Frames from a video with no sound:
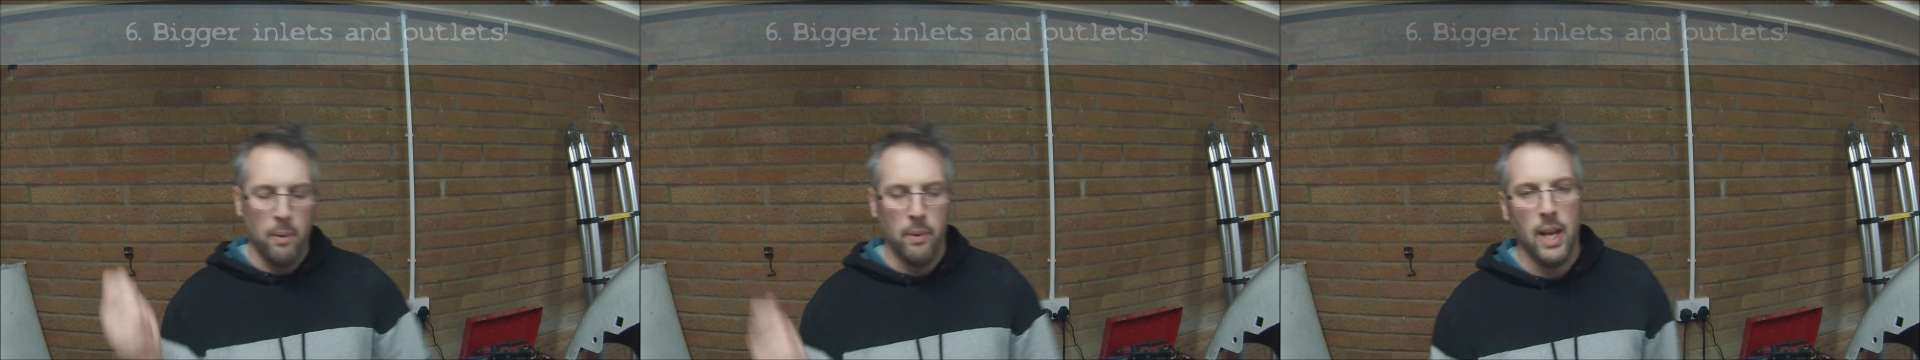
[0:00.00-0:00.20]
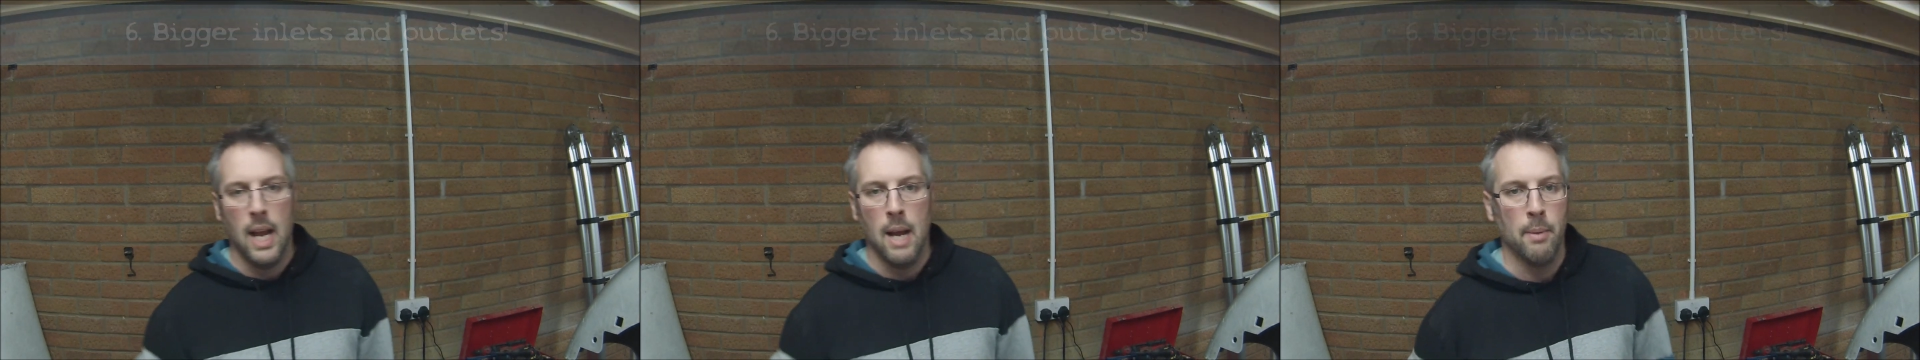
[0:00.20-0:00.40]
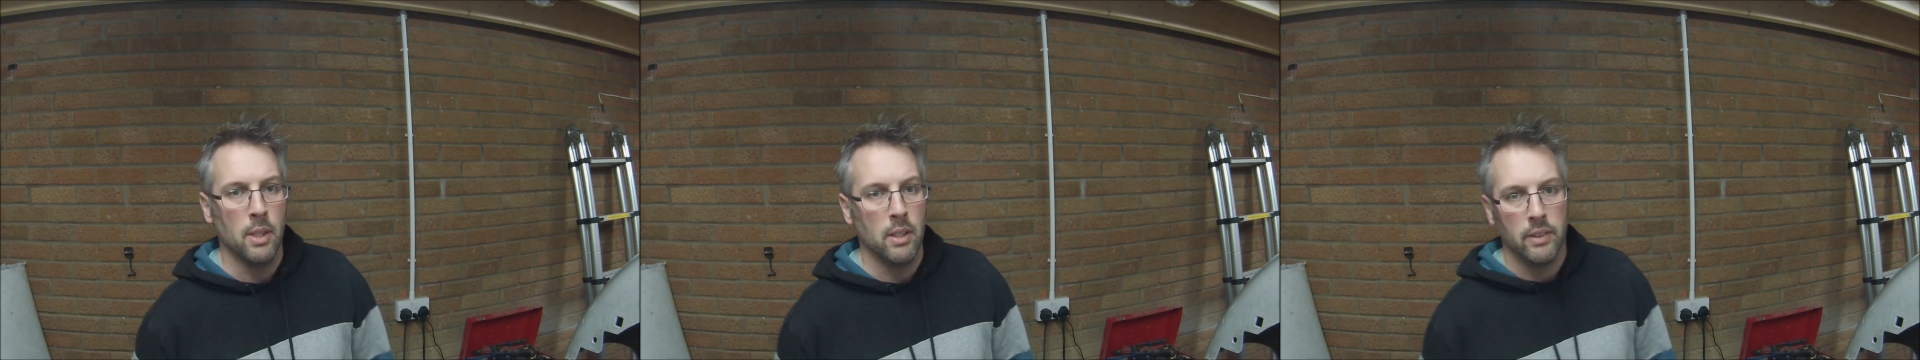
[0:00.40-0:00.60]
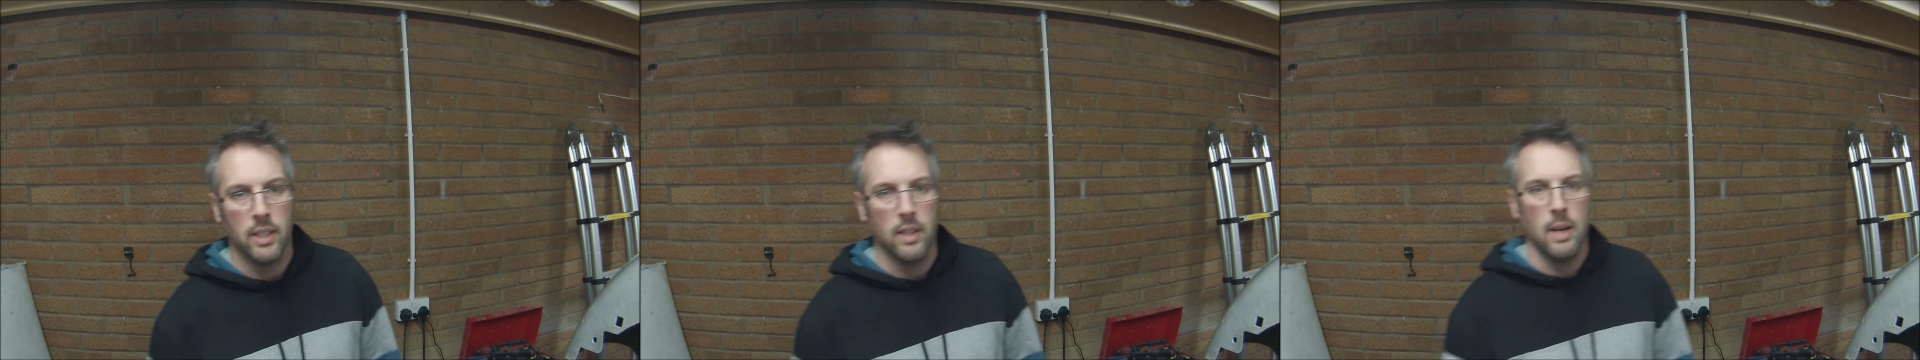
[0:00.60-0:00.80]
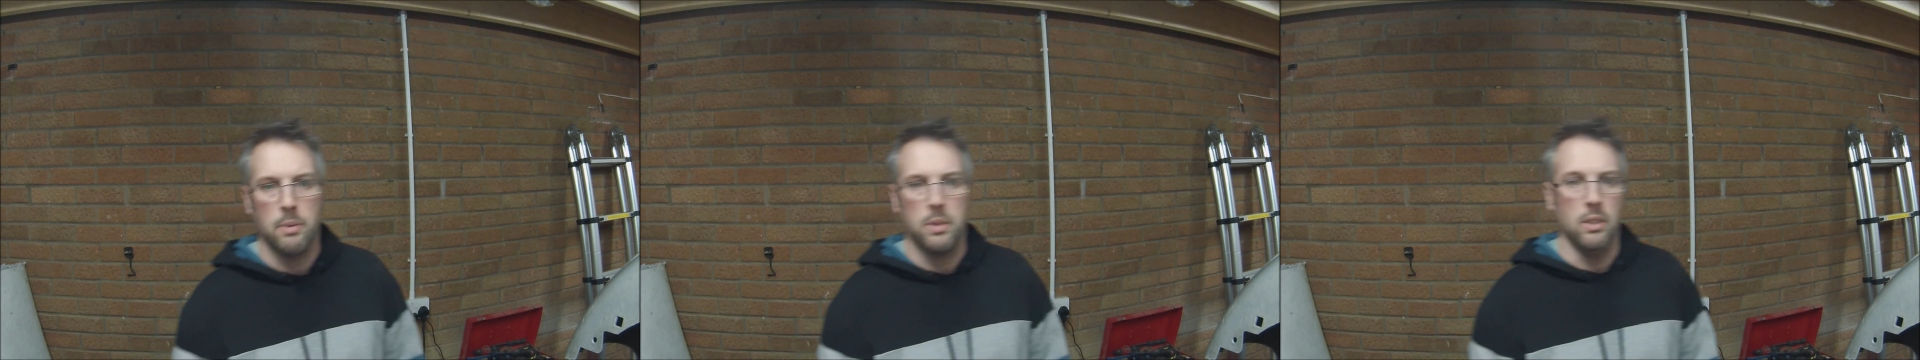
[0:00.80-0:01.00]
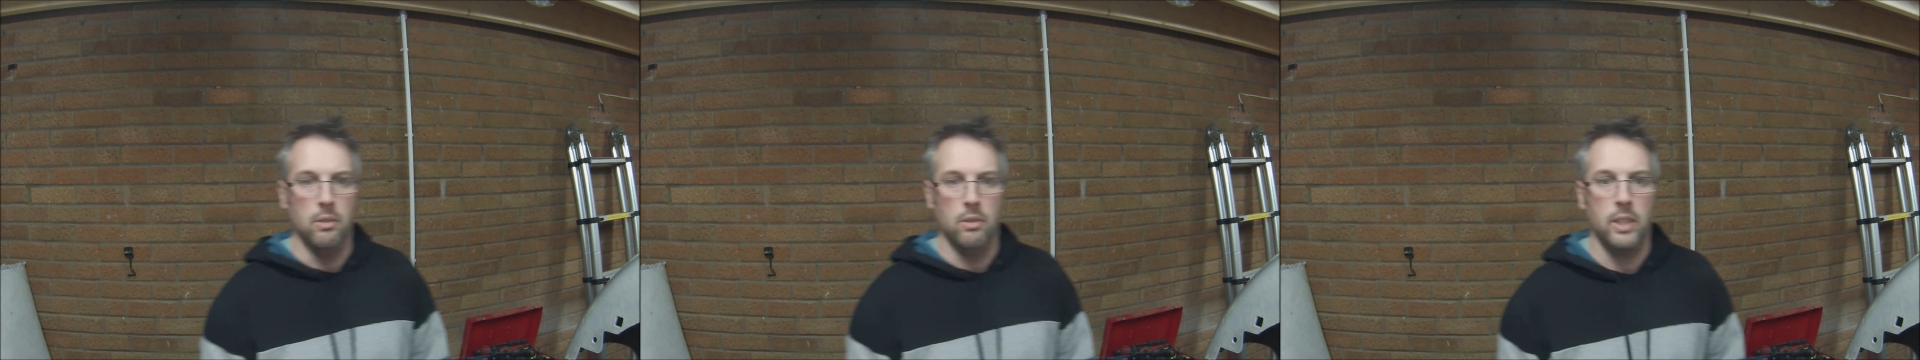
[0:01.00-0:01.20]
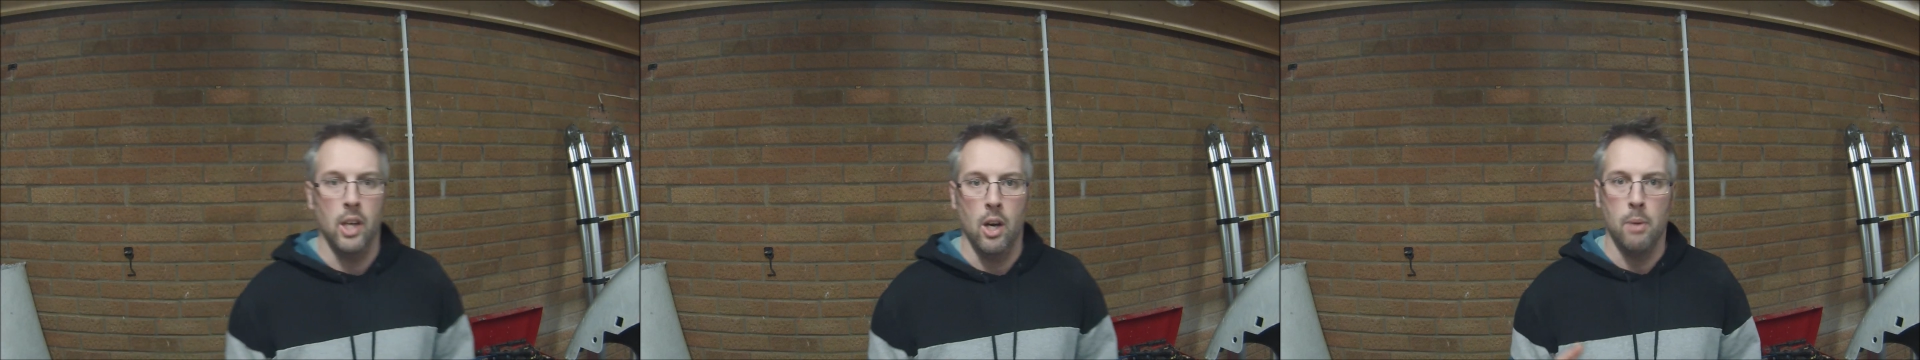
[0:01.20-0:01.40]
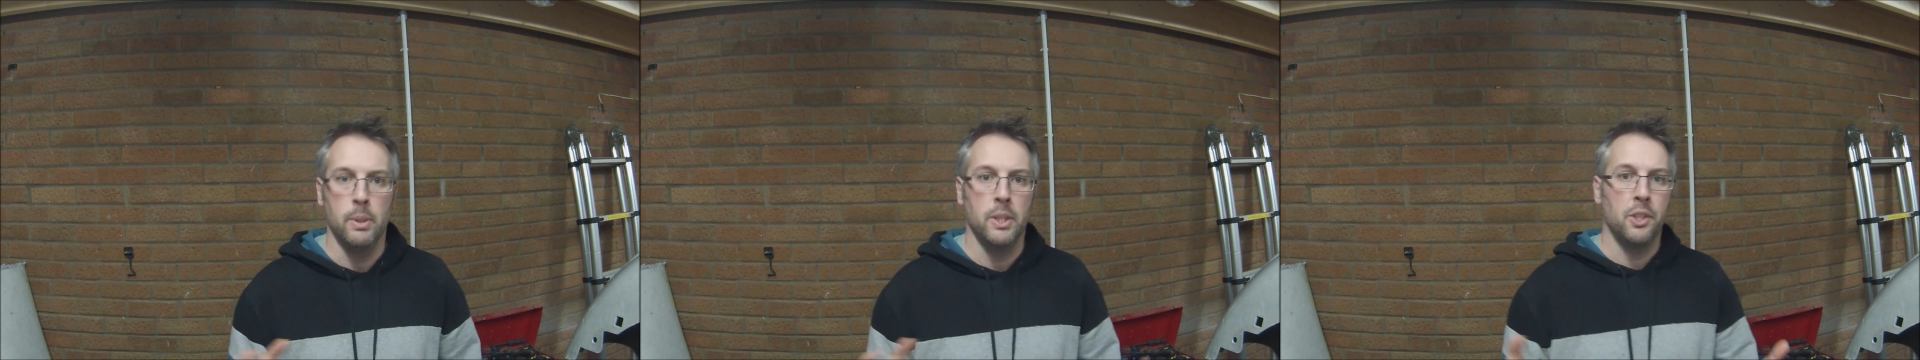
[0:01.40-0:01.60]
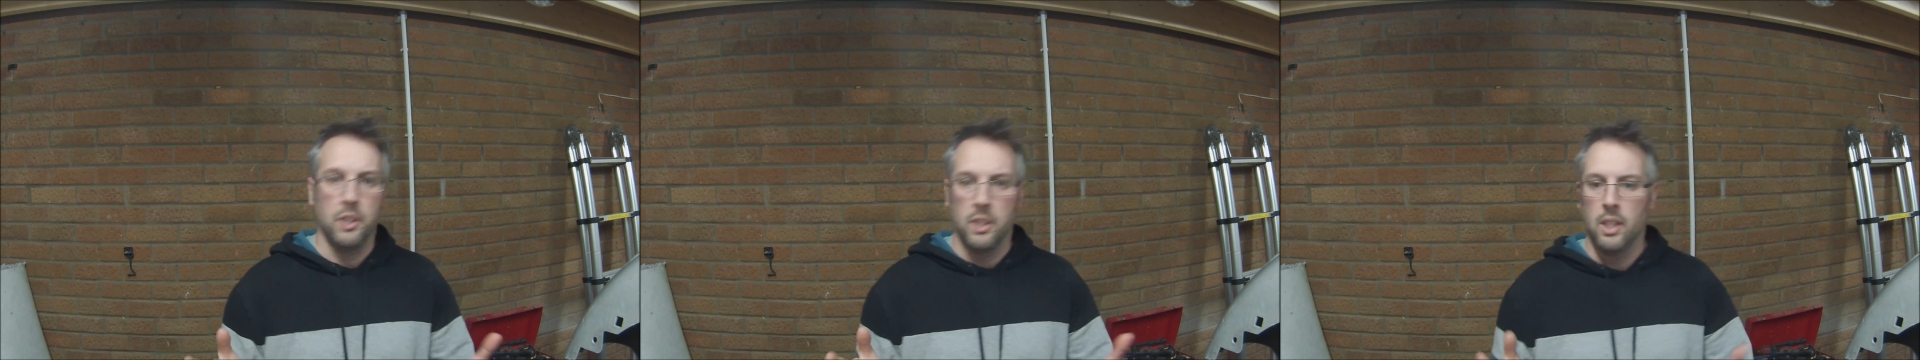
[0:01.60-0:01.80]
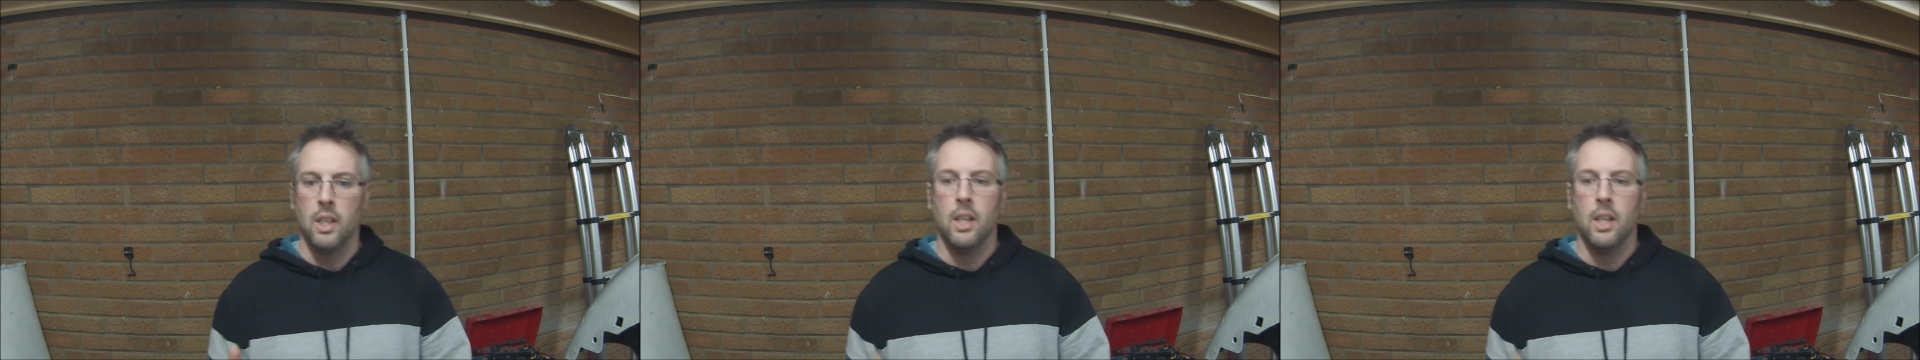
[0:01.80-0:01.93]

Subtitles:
with a hammer. They're absolute garbage.